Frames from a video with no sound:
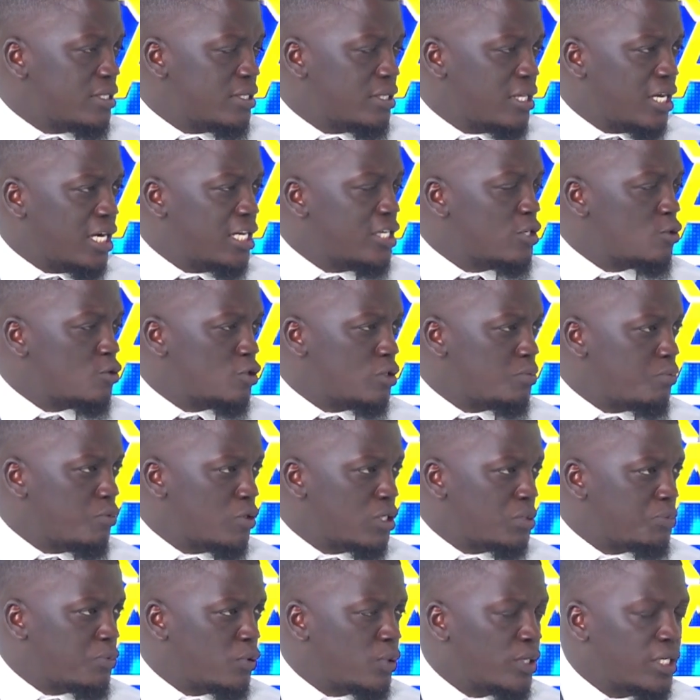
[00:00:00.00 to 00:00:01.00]
that are into
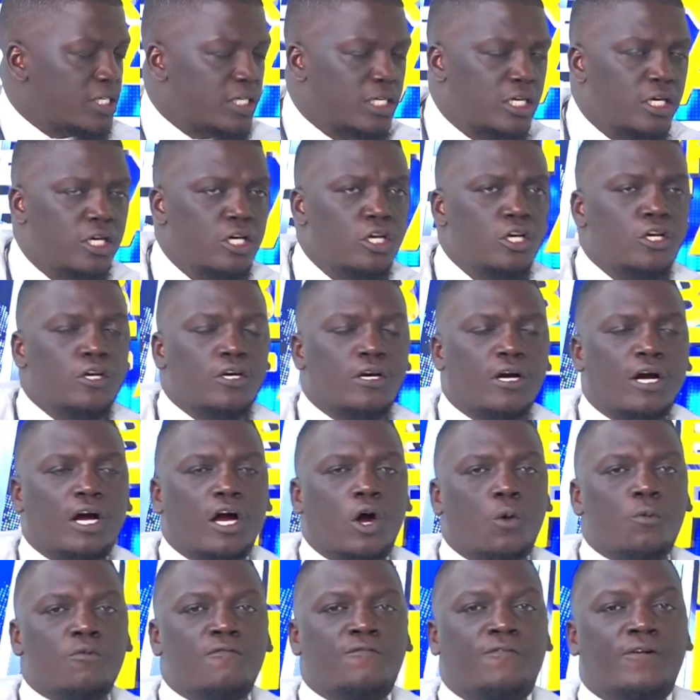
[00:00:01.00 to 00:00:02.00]
sport purely.
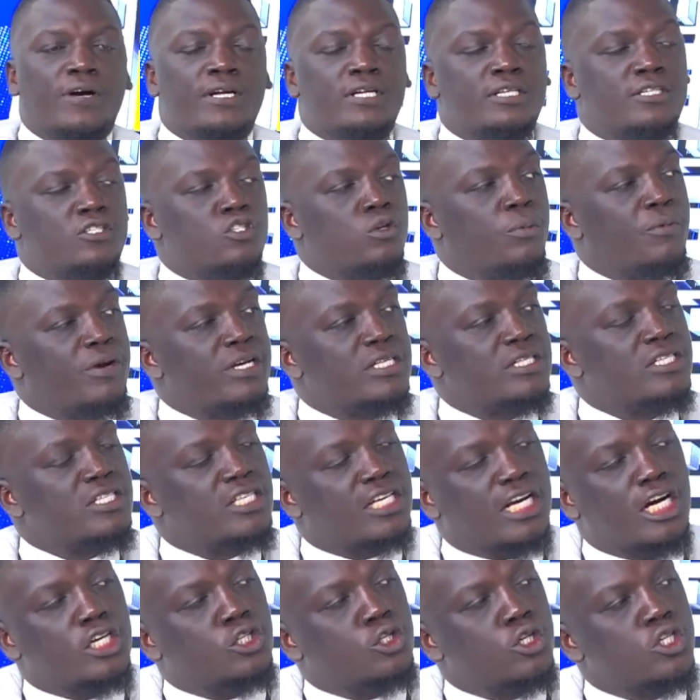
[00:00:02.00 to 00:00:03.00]
We've had numerous
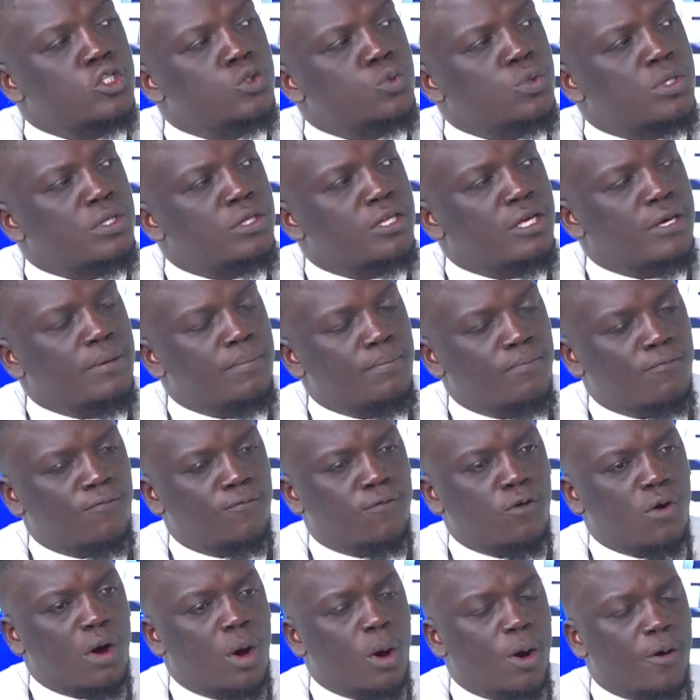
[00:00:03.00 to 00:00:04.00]
discussions with them
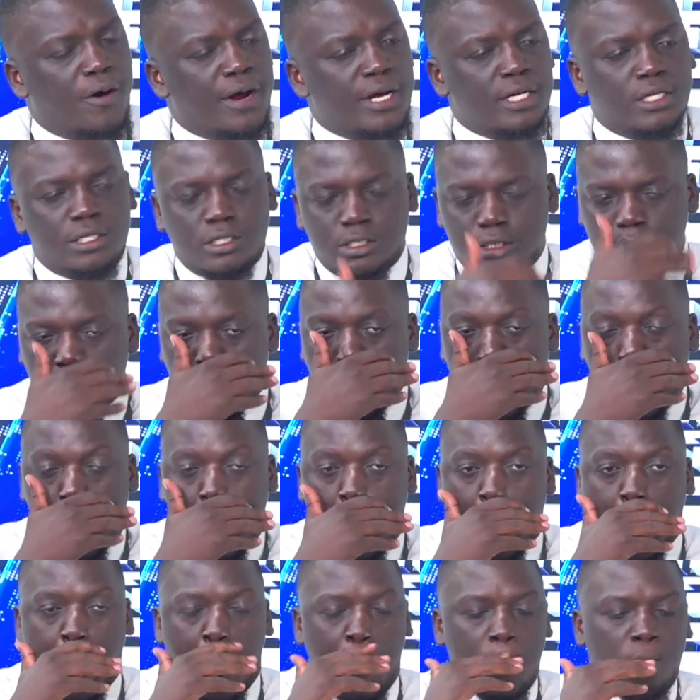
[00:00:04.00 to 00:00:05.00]
for our rights.
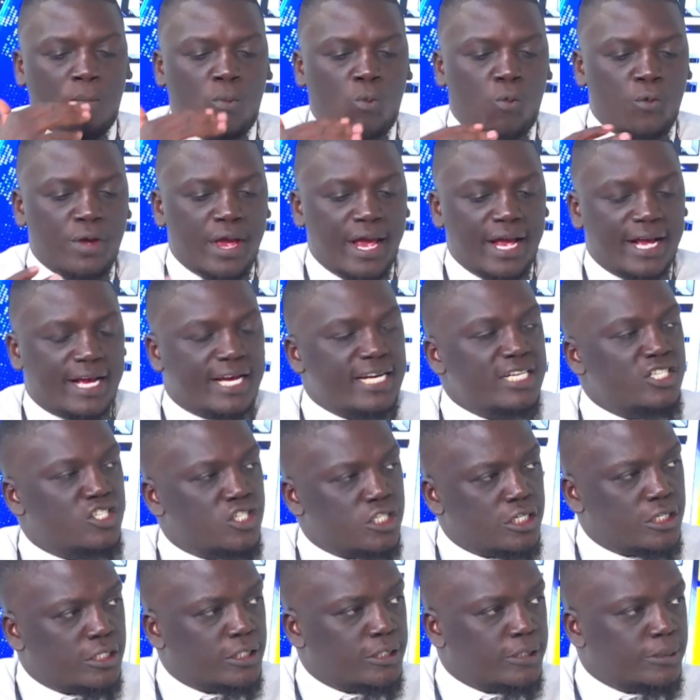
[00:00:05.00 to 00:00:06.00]

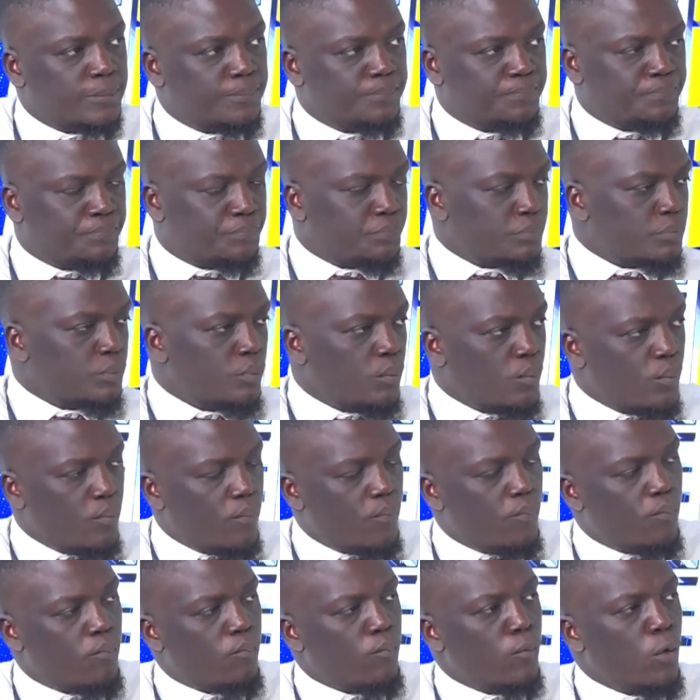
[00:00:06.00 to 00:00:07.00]
We're
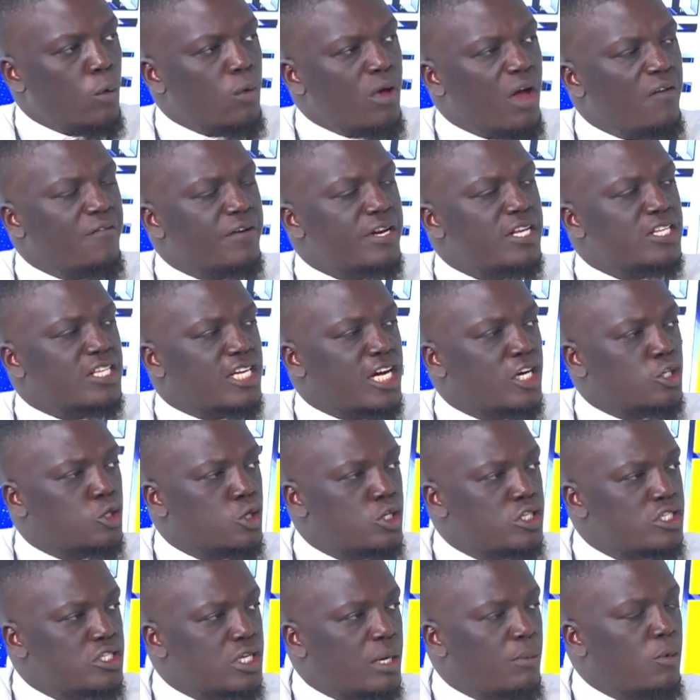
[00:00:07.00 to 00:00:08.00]
having
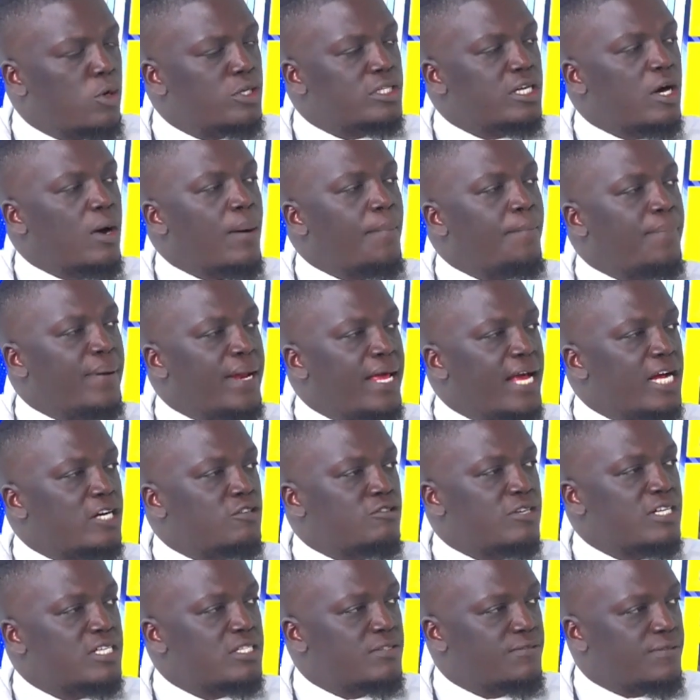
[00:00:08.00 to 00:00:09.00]
discussions about our player
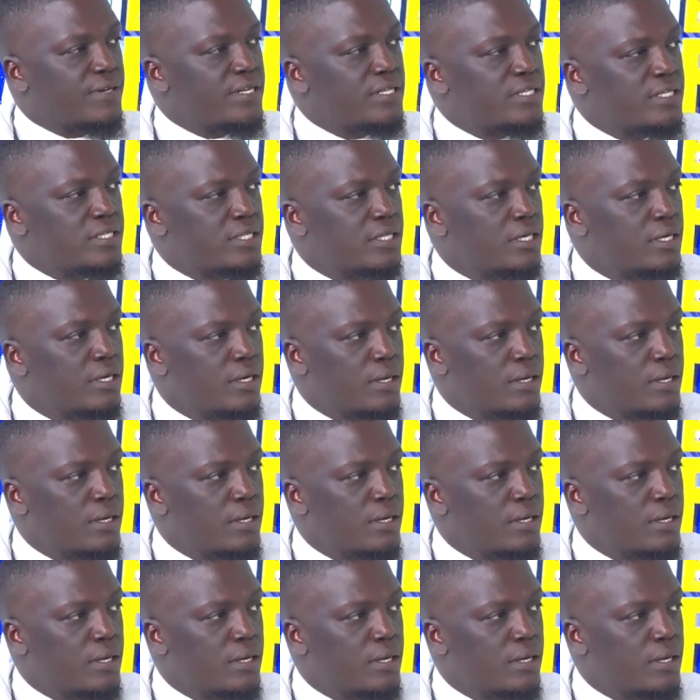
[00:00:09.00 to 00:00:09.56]
transfers,